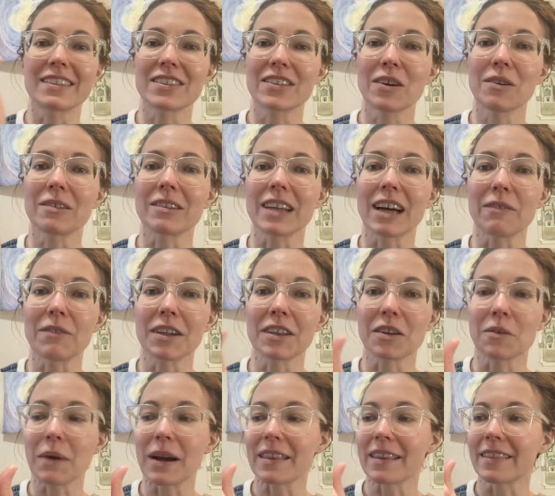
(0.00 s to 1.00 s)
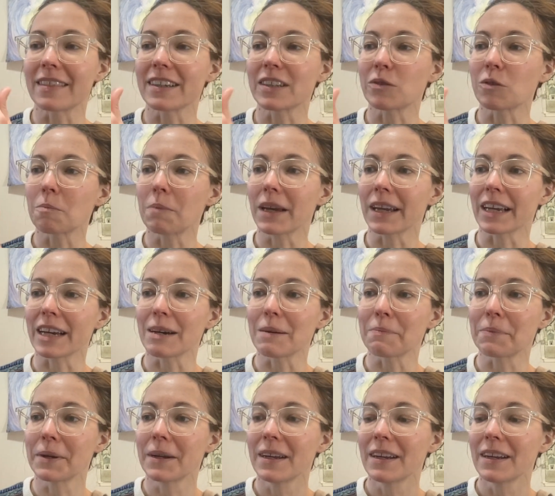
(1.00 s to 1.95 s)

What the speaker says: so lovely the way that this will pick up